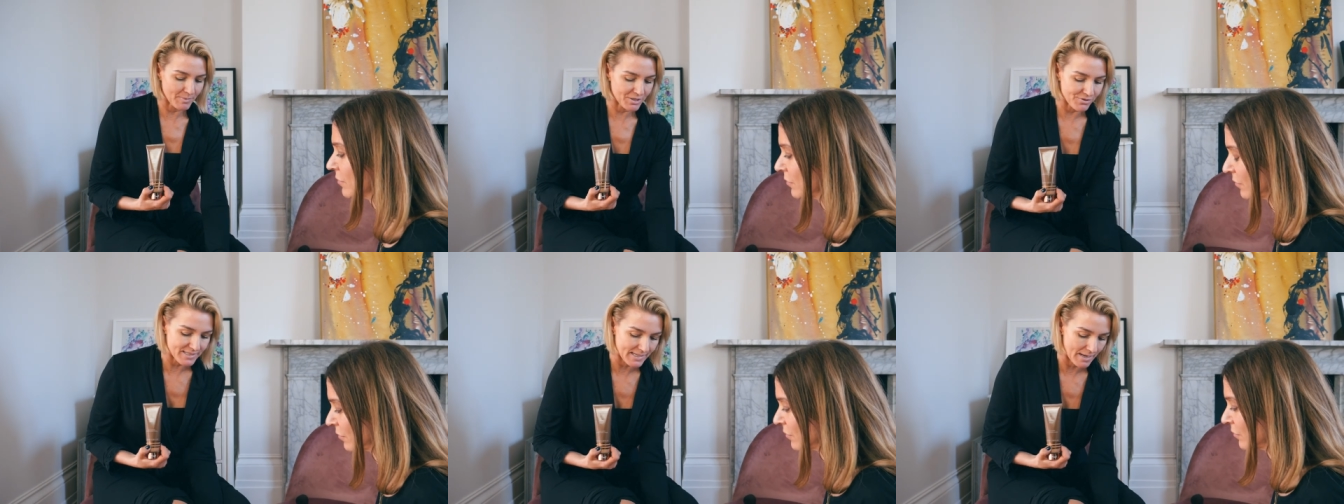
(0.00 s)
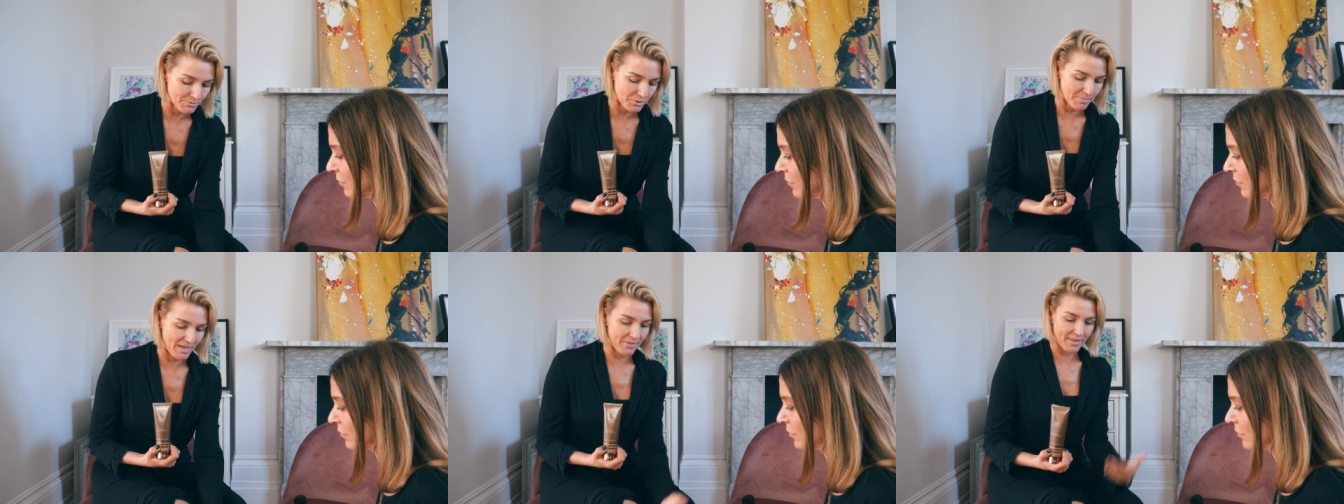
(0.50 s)
My dress came
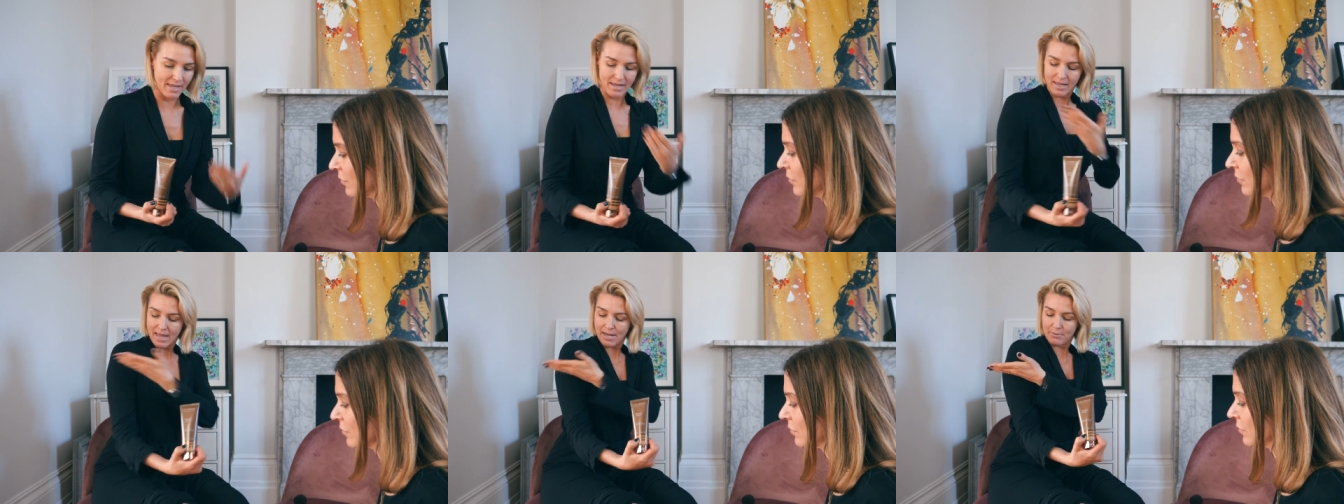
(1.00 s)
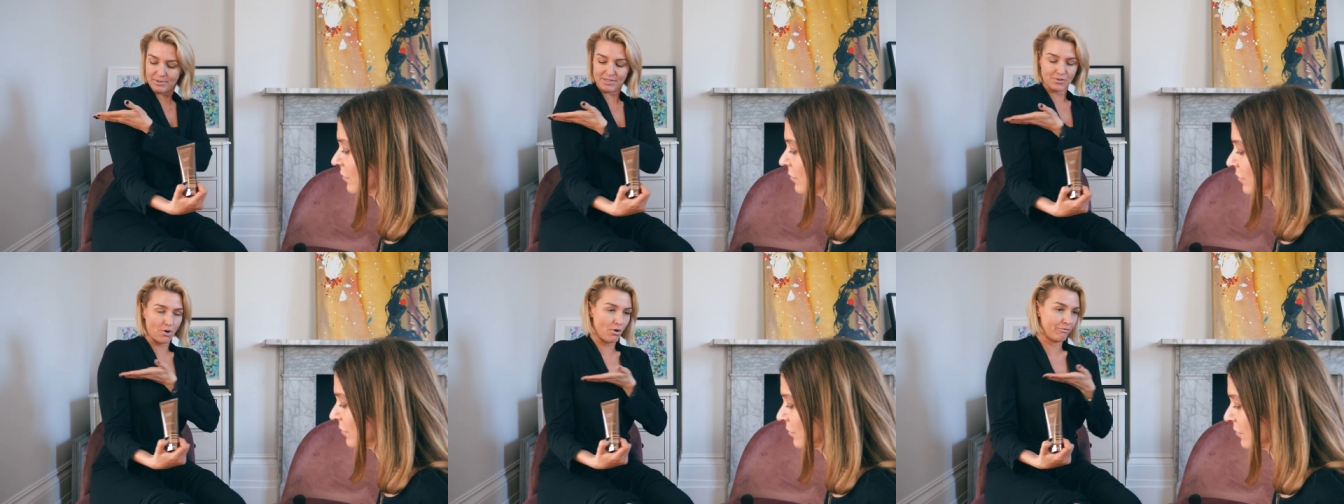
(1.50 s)
to about there and it
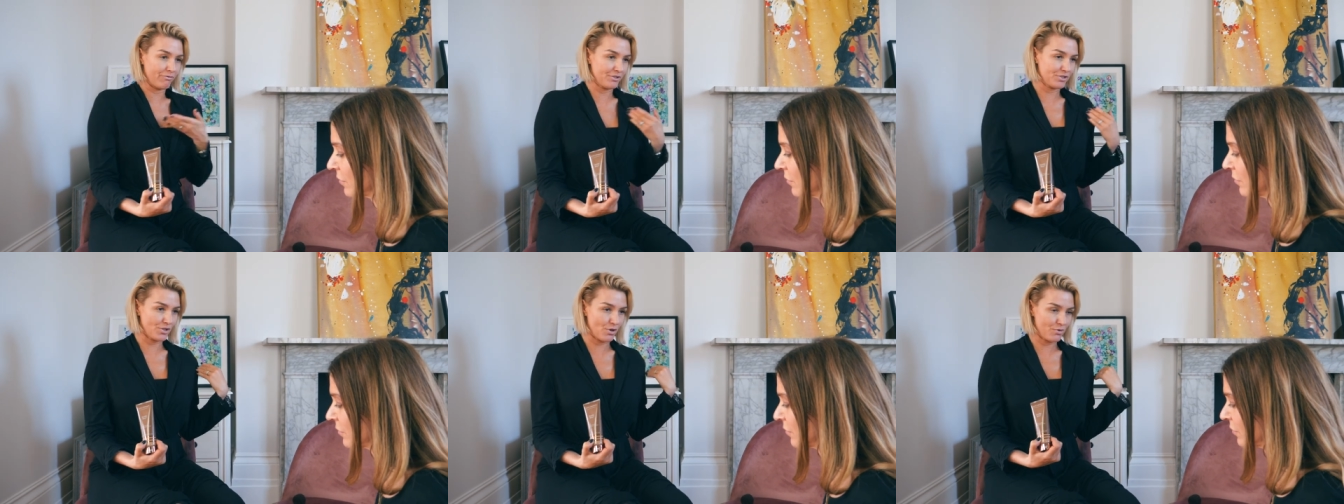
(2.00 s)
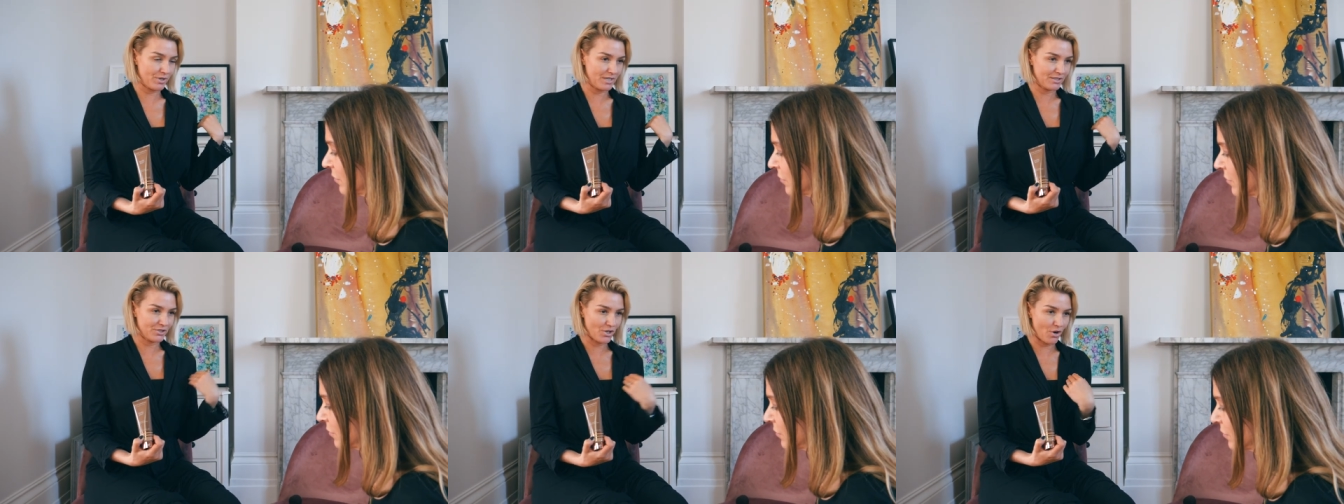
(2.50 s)
was an off the
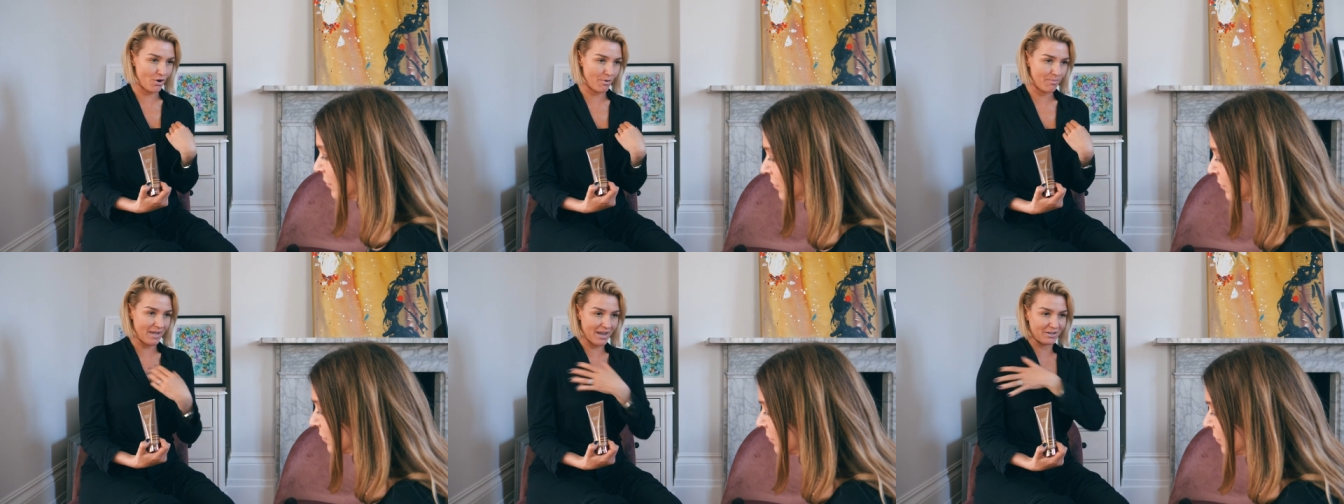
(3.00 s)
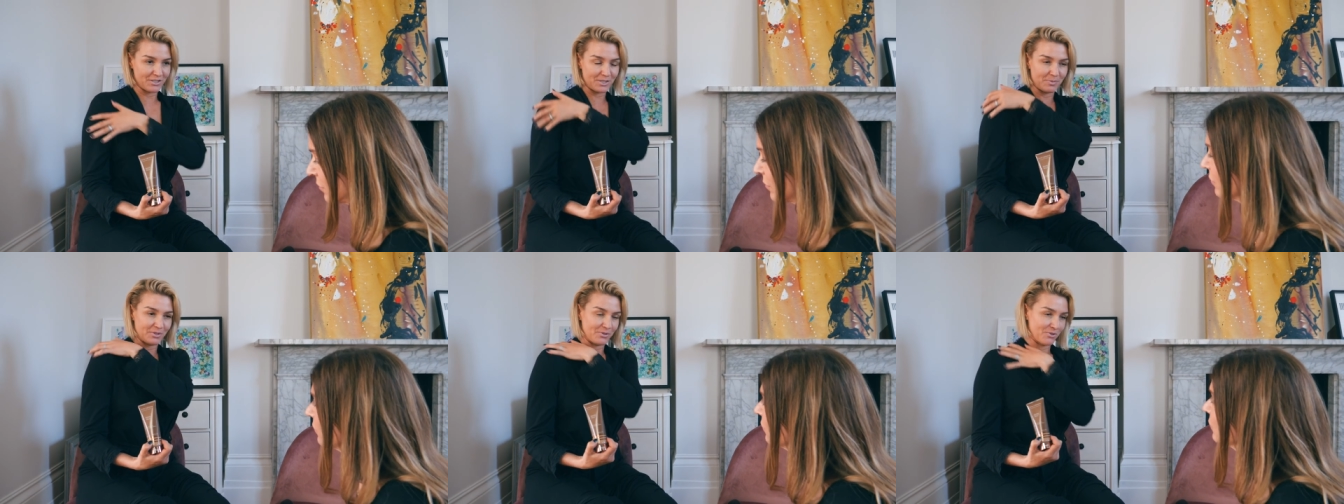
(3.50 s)
shoulder top and I
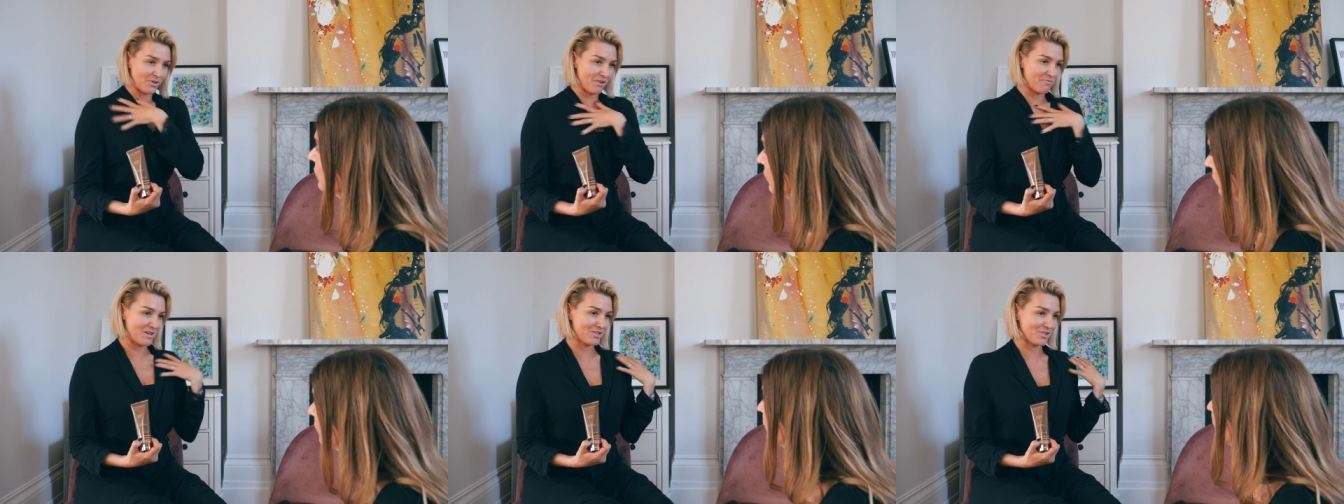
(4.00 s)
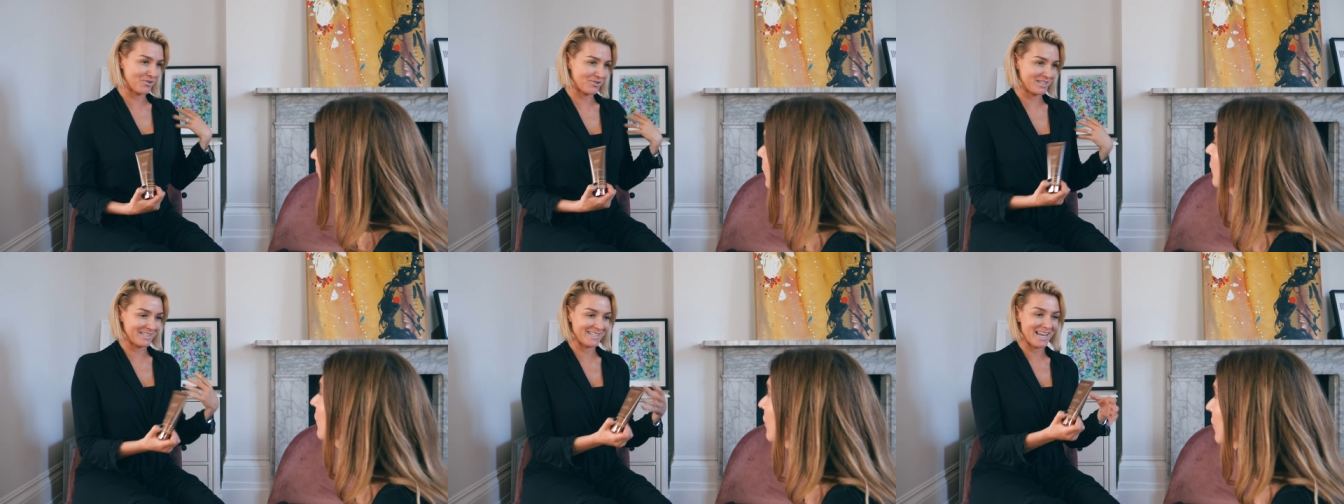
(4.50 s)
just put it all over my
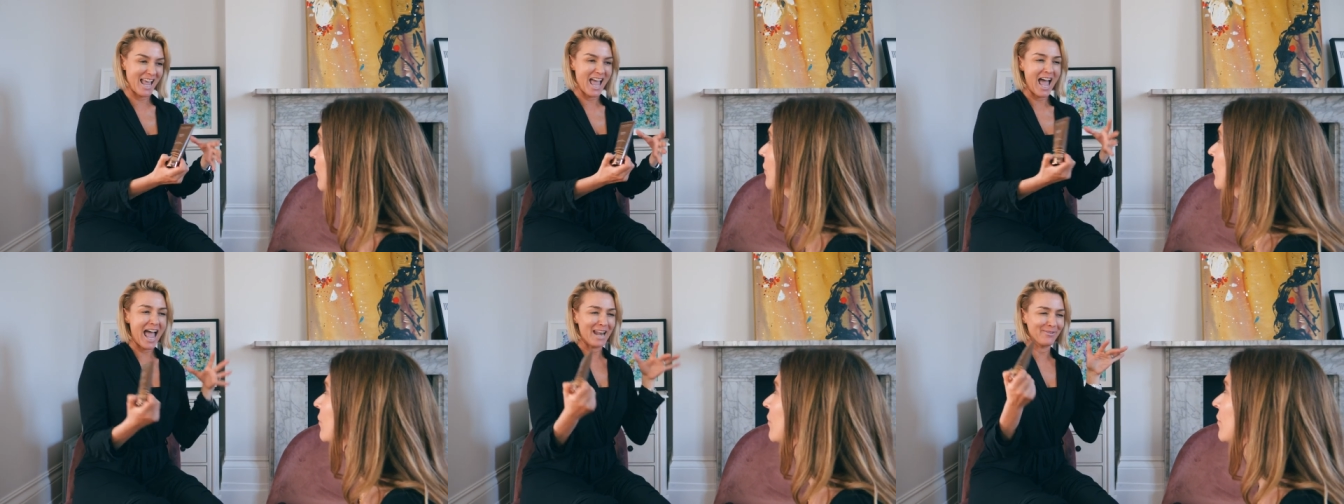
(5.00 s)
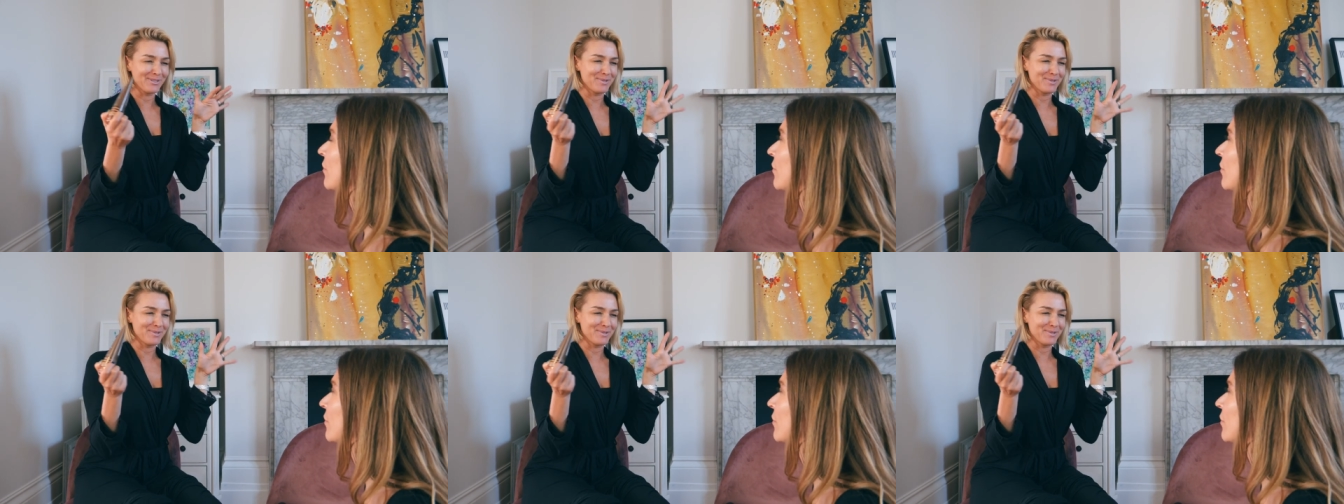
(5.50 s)
shoulders and it